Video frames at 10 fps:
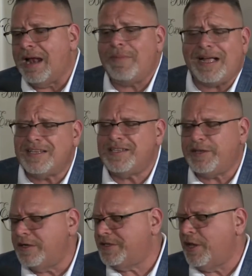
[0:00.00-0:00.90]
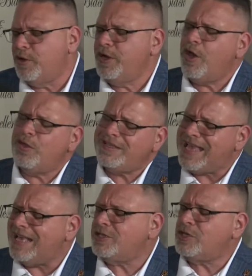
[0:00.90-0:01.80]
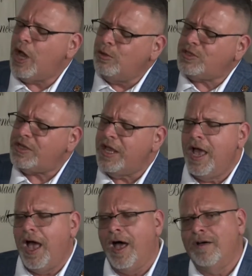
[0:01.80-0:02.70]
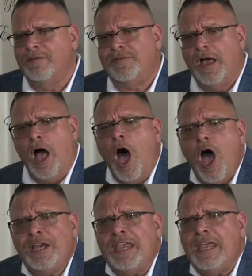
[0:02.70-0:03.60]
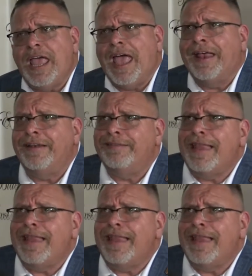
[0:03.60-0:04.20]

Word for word: I'm not going to sit there and tell you, you know, this has notes of honey and